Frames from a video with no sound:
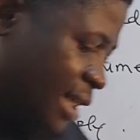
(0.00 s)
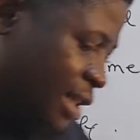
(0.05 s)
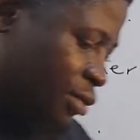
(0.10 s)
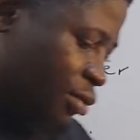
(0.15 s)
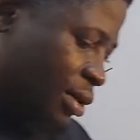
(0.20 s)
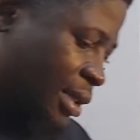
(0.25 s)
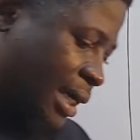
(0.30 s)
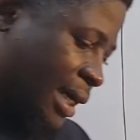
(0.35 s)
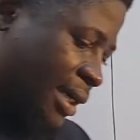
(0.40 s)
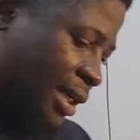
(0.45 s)
this, we
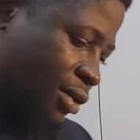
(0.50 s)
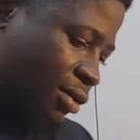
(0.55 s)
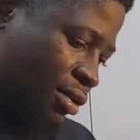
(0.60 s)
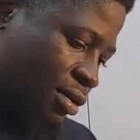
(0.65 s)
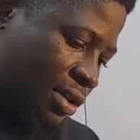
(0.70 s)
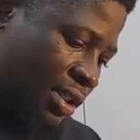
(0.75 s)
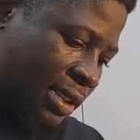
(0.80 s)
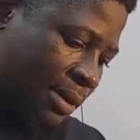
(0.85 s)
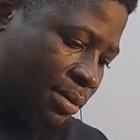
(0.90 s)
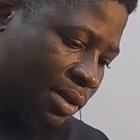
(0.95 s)
look at the
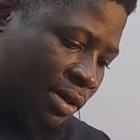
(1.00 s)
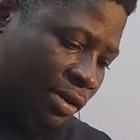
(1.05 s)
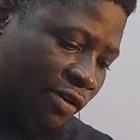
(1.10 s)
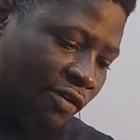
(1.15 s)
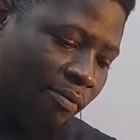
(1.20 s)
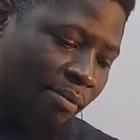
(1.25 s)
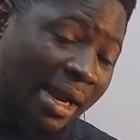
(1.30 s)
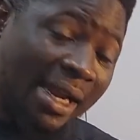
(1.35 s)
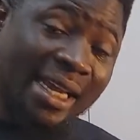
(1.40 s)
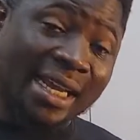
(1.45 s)
concepts
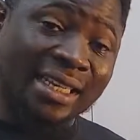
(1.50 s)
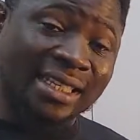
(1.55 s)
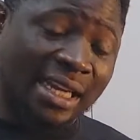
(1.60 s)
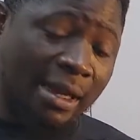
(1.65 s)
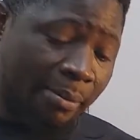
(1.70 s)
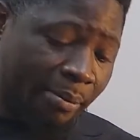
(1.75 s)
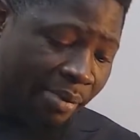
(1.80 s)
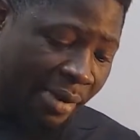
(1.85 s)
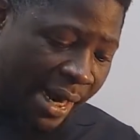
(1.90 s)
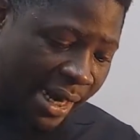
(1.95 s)
of market
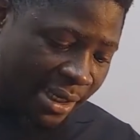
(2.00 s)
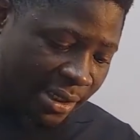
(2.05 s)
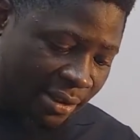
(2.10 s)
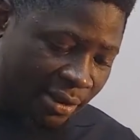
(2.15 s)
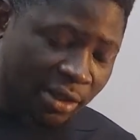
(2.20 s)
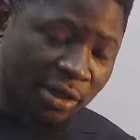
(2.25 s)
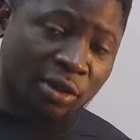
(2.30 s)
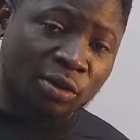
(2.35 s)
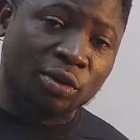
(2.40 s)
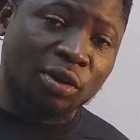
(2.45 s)
and price,
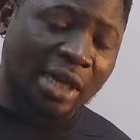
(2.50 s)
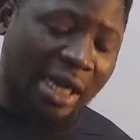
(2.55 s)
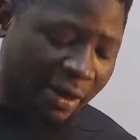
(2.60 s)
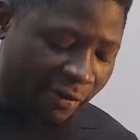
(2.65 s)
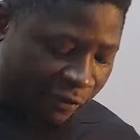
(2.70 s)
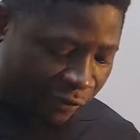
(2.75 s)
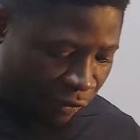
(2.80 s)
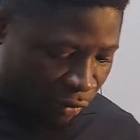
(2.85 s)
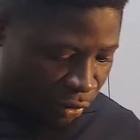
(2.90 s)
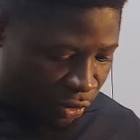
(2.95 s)
look at
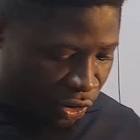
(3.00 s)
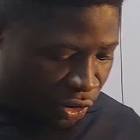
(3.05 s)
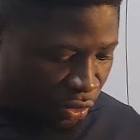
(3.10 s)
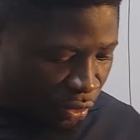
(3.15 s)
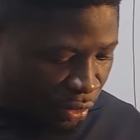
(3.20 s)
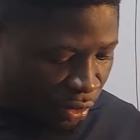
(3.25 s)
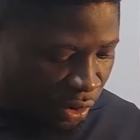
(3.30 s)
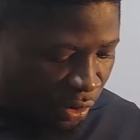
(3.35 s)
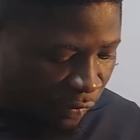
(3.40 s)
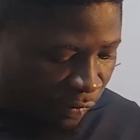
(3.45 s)

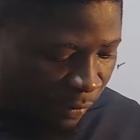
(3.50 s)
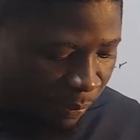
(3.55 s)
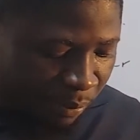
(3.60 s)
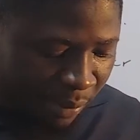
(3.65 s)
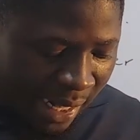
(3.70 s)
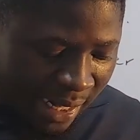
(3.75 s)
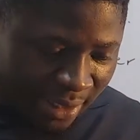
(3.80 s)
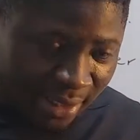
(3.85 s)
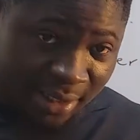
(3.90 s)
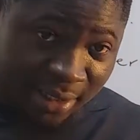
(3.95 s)
functions of the
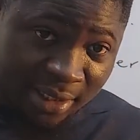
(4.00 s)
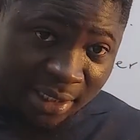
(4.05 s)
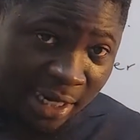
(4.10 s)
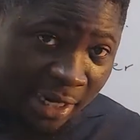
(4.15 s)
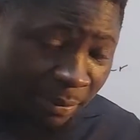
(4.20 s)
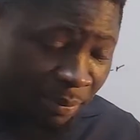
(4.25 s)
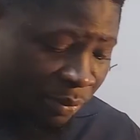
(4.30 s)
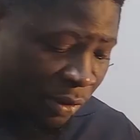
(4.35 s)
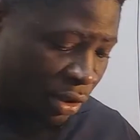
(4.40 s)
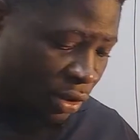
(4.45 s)
price
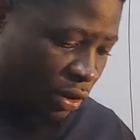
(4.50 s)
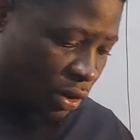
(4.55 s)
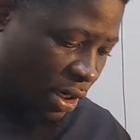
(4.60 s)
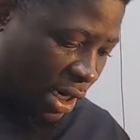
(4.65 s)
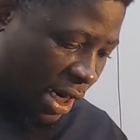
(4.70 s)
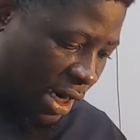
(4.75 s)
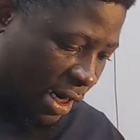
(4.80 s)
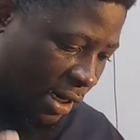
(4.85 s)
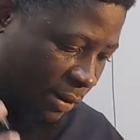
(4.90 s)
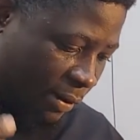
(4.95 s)
system,
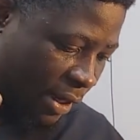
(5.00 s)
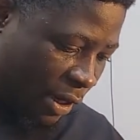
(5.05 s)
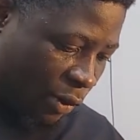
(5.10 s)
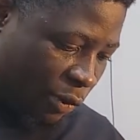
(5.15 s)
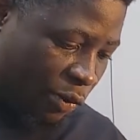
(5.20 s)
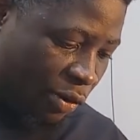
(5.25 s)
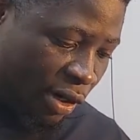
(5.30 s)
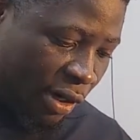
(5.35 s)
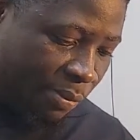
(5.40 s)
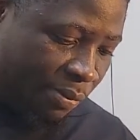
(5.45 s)

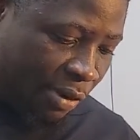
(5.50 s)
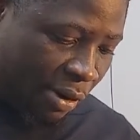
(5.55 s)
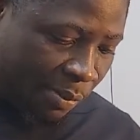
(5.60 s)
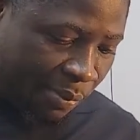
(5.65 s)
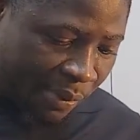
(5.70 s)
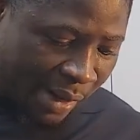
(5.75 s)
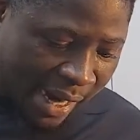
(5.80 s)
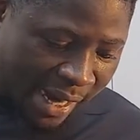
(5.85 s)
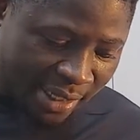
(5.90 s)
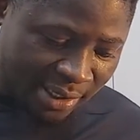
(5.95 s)
equilibrium
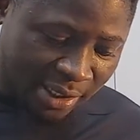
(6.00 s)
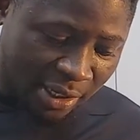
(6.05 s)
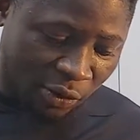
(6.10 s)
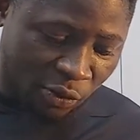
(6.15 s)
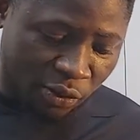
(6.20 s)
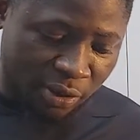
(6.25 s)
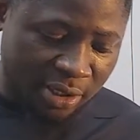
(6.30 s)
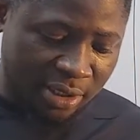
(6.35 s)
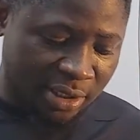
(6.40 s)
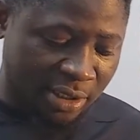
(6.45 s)
price and
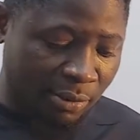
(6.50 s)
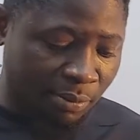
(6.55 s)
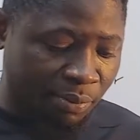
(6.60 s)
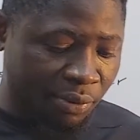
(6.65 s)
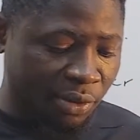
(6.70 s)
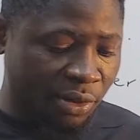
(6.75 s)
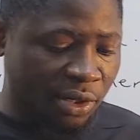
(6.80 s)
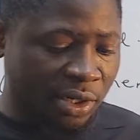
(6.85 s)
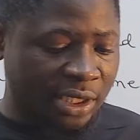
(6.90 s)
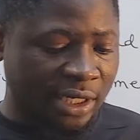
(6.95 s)
quantity in
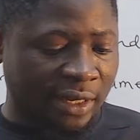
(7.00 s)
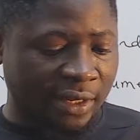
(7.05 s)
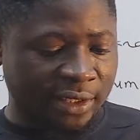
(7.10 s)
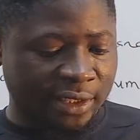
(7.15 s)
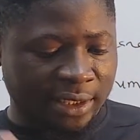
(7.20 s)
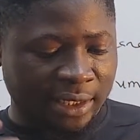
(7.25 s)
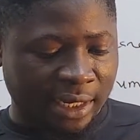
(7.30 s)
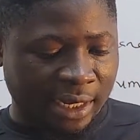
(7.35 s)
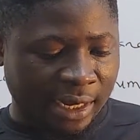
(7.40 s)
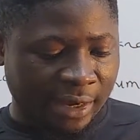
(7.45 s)

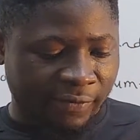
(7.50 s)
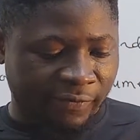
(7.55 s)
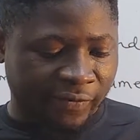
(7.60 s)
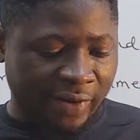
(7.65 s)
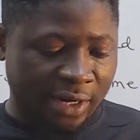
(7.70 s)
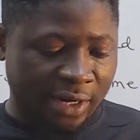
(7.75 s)
products and